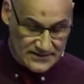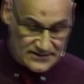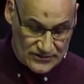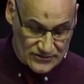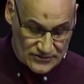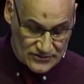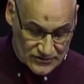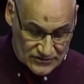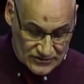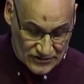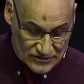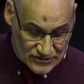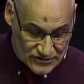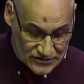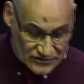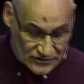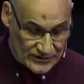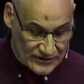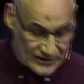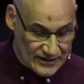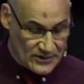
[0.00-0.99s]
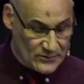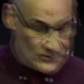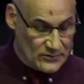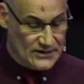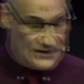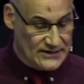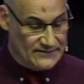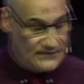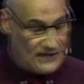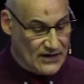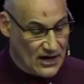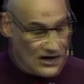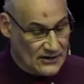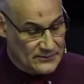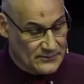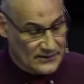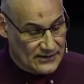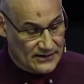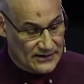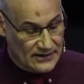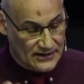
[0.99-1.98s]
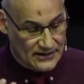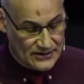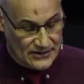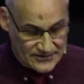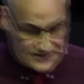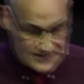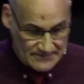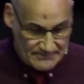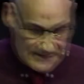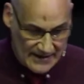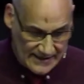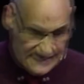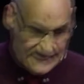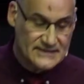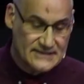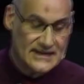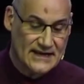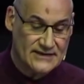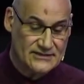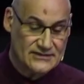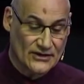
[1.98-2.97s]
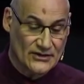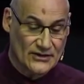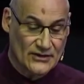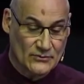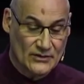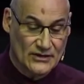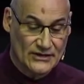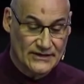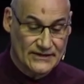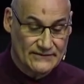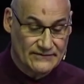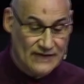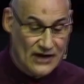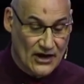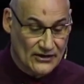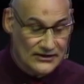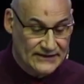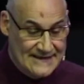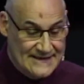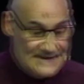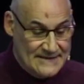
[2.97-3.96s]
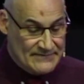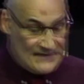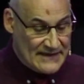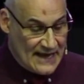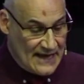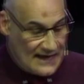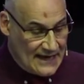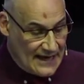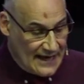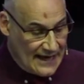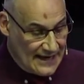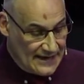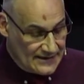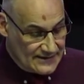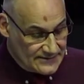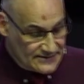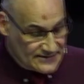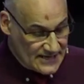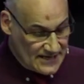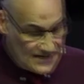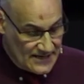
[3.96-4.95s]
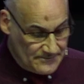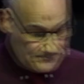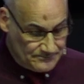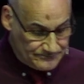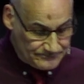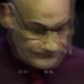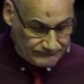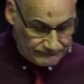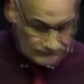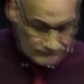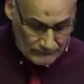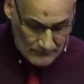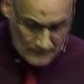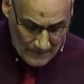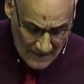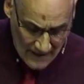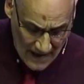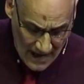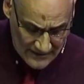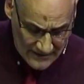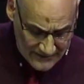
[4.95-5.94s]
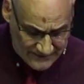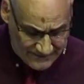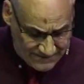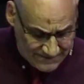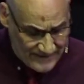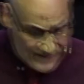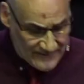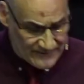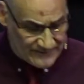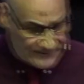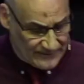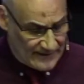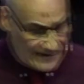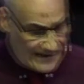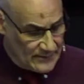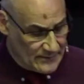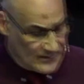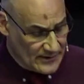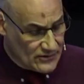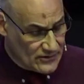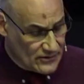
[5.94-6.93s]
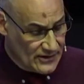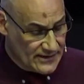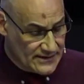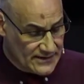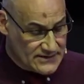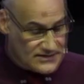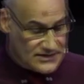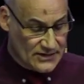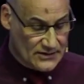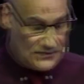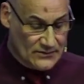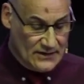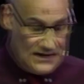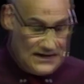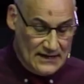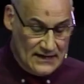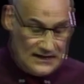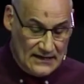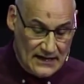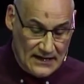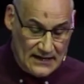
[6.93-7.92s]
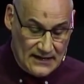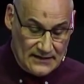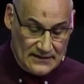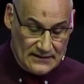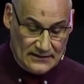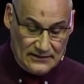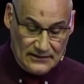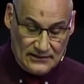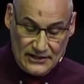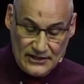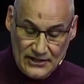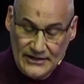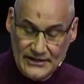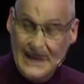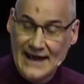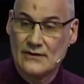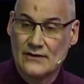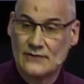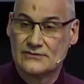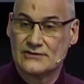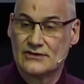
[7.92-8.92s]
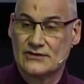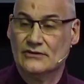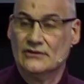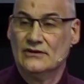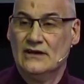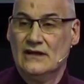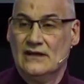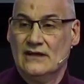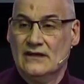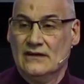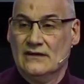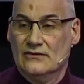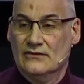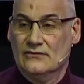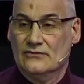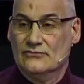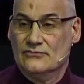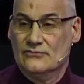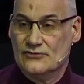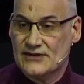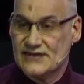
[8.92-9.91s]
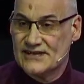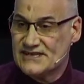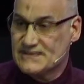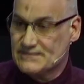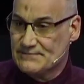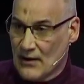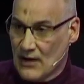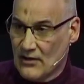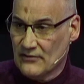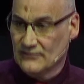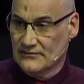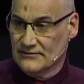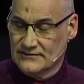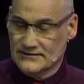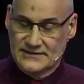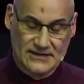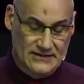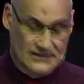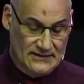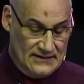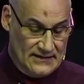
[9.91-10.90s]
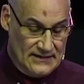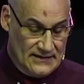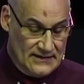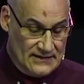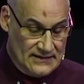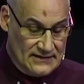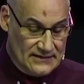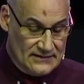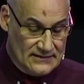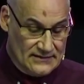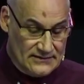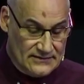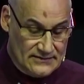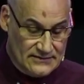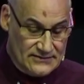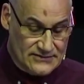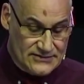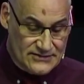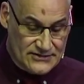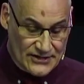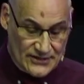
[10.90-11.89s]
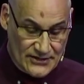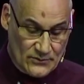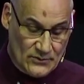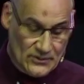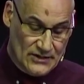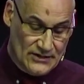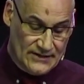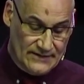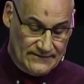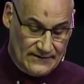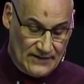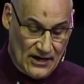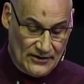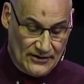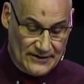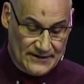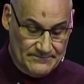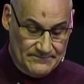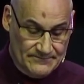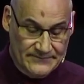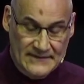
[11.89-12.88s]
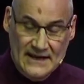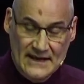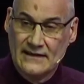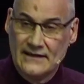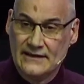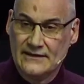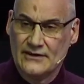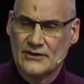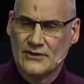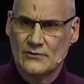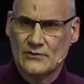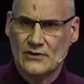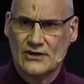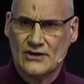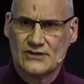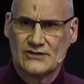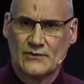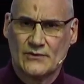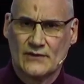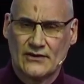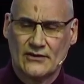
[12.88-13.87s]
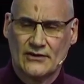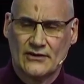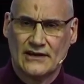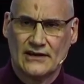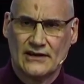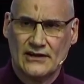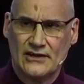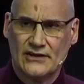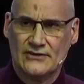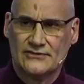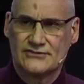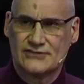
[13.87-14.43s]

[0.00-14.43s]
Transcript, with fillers: just to study the Word of God. We're going to learn to meditate on the Word of God. And, um, and fifthly, we're going to uh, learn how to respond to the Word of God. In other words, we're going to learn to